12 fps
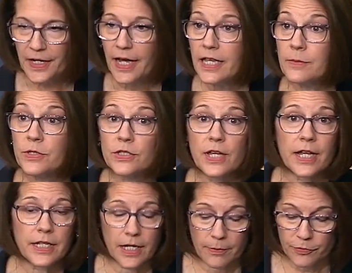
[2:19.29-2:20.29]
I am
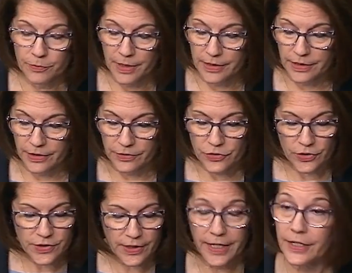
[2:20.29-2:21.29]
standing up for Medicare,
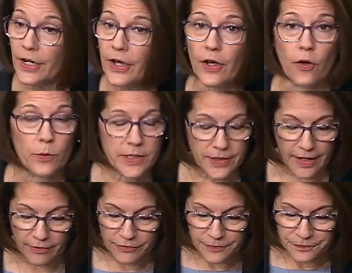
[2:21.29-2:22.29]
just like I always
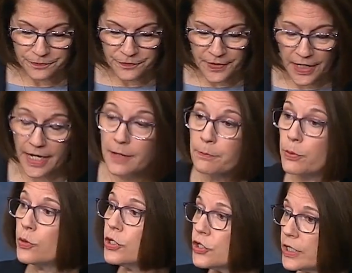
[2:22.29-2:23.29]
have. I am
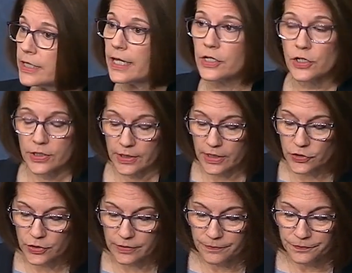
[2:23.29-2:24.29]
pushing
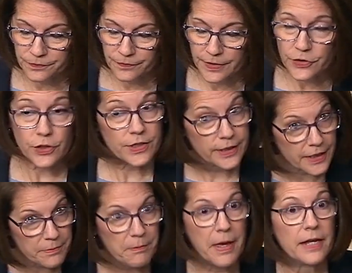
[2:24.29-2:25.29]
legislation, just
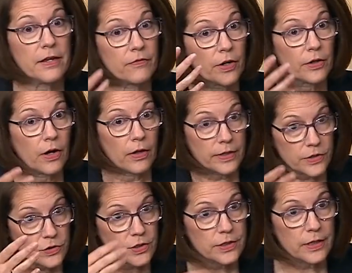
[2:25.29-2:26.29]
like many of our
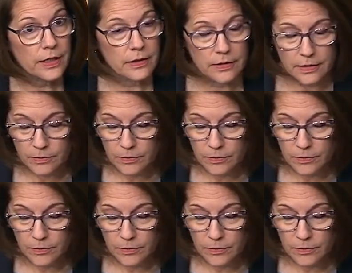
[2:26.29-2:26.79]
colleagues, just like